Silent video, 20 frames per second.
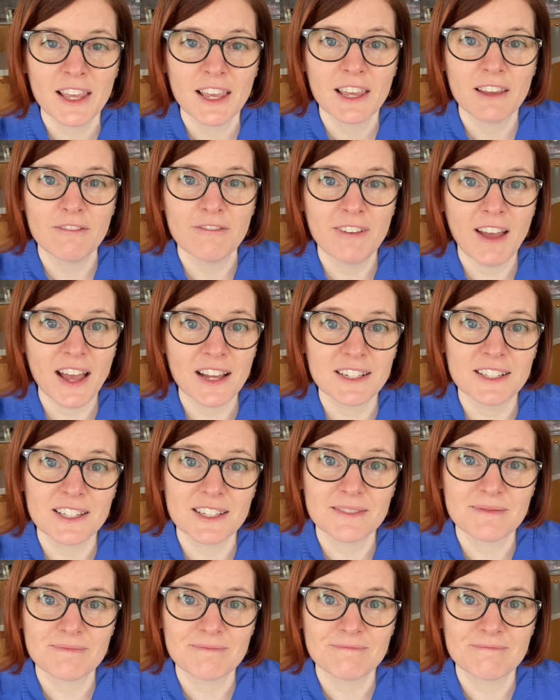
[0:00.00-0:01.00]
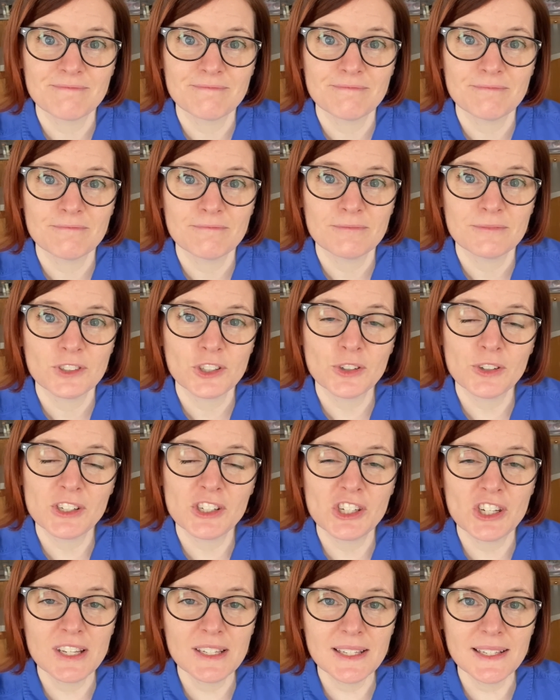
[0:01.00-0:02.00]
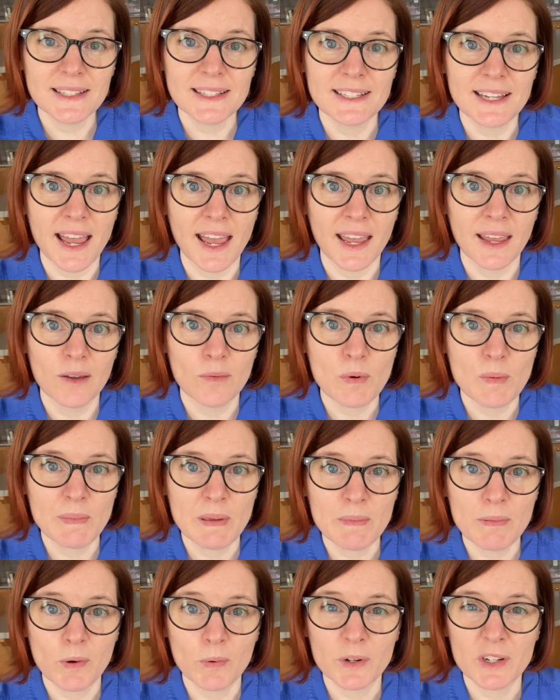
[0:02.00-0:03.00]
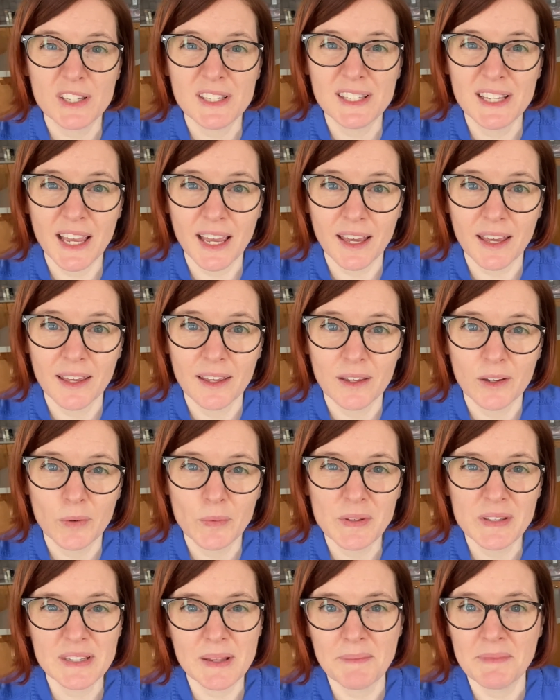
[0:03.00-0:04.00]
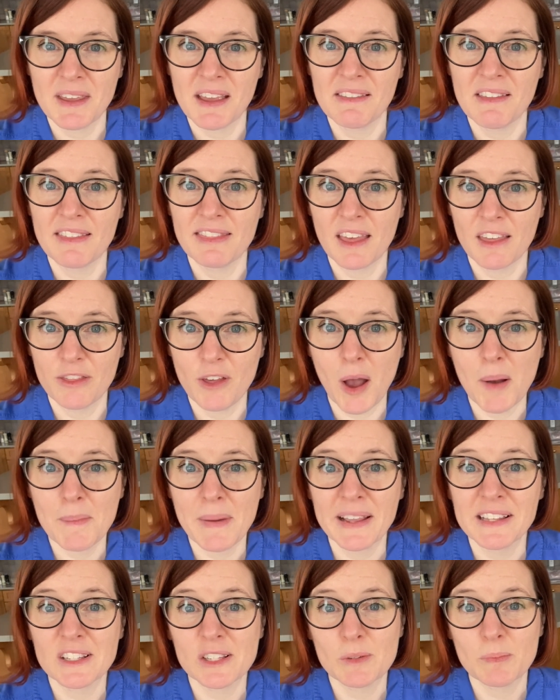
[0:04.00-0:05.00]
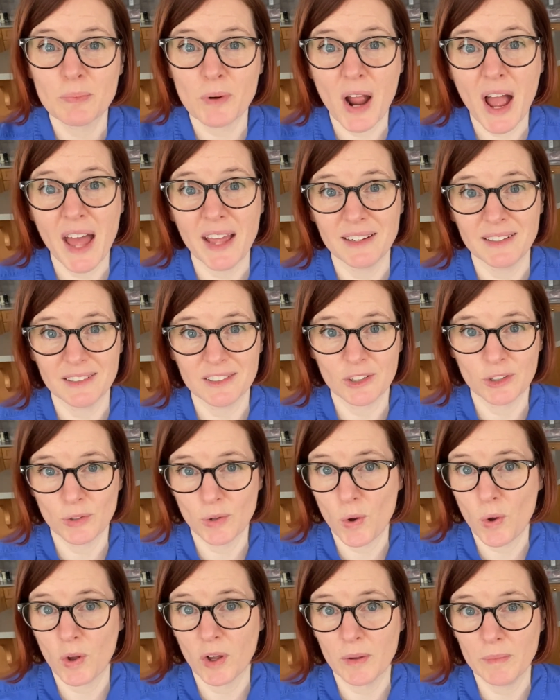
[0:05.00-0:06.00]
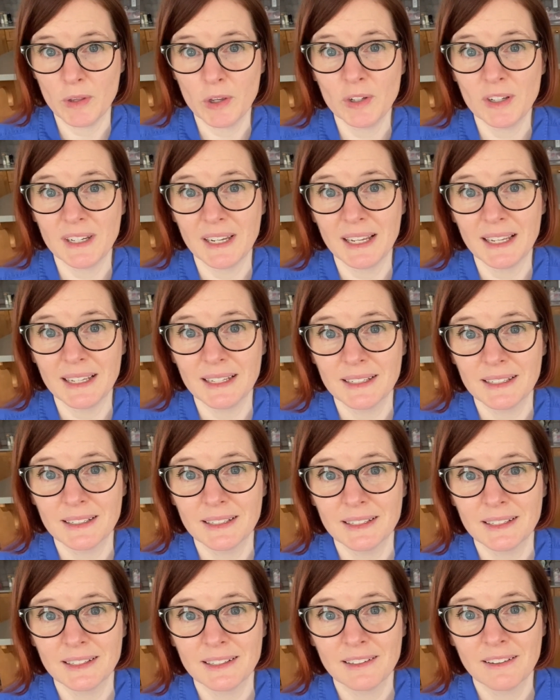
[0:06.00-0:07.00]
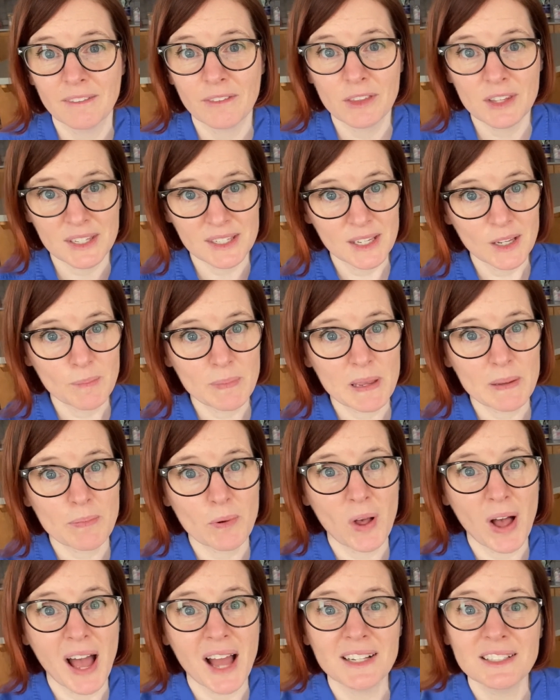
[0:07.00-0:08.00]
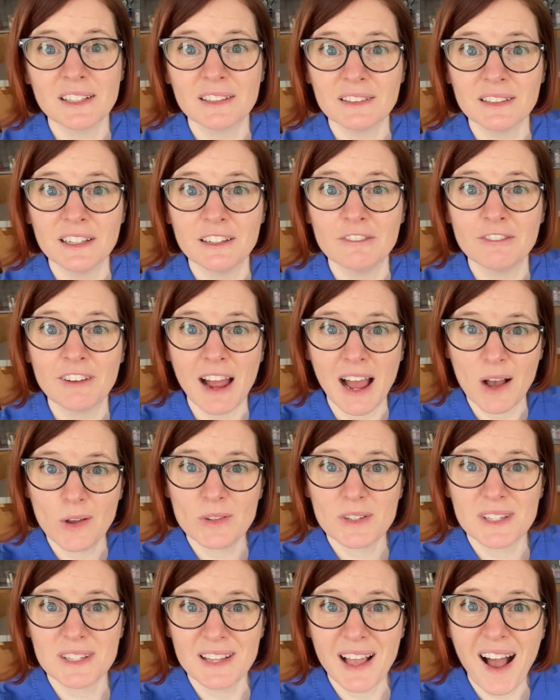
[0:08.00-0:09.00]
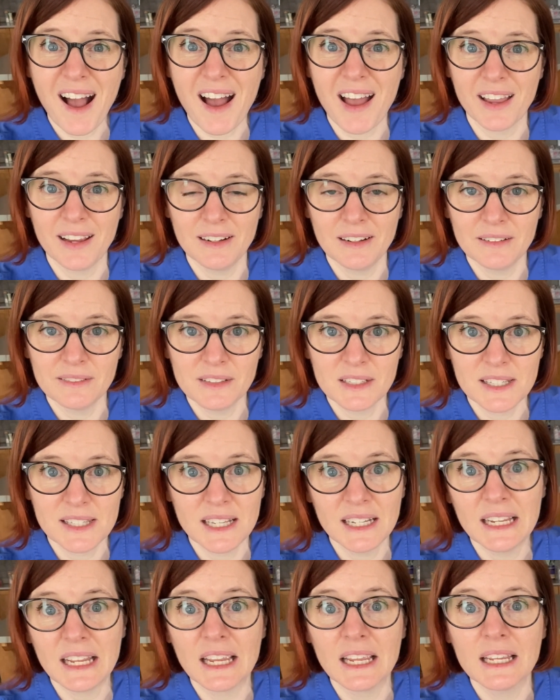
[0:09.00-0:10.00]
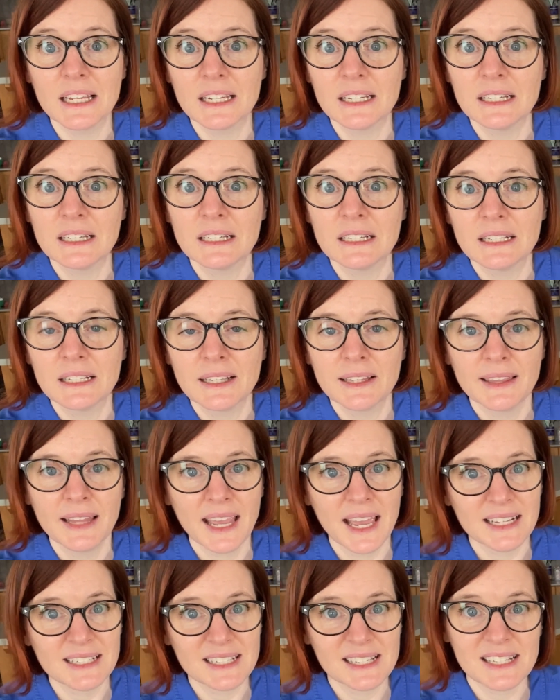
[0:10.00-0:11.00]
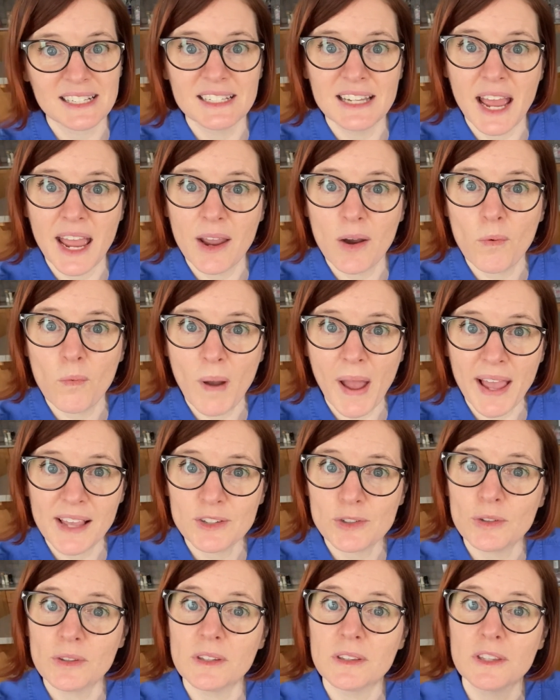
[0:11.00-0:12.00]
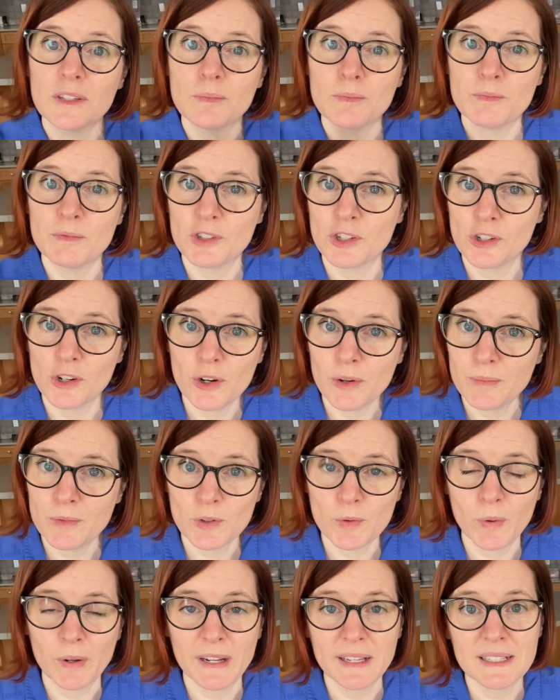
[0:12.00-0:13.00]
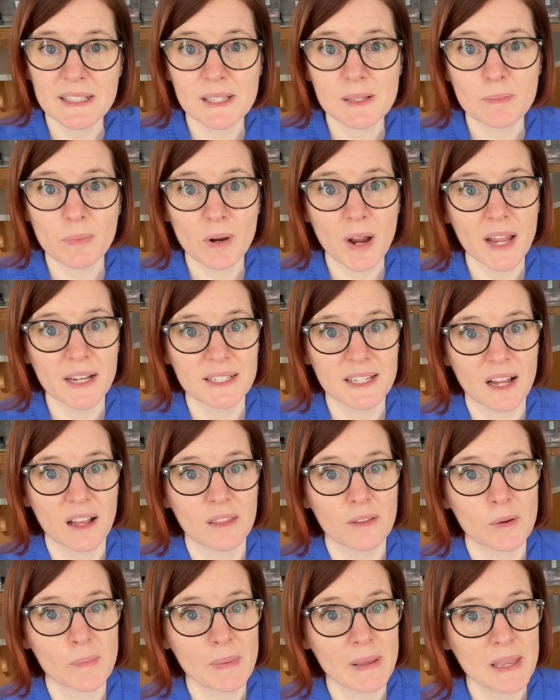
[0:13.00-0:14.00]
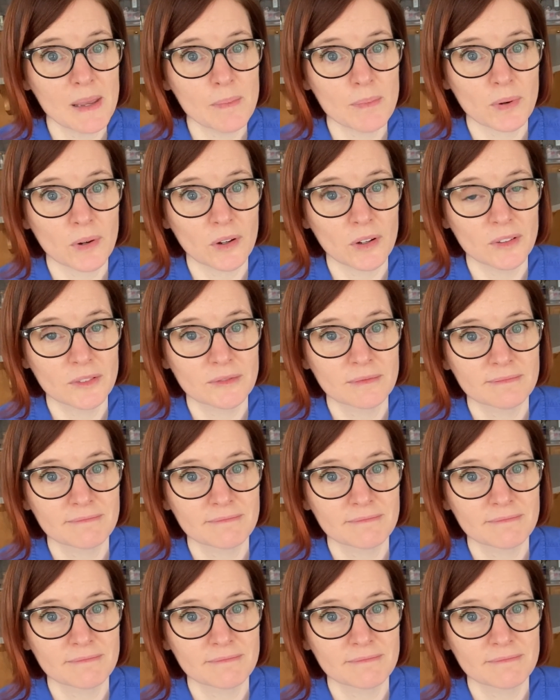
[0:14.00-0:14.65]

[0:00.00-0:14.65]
In fact, during Jesus' day, when people were sick with something that they thought might spread to the whole community, the sick people had to live outside of the city. They had to stay away so that the germs wouldn't spread to other people.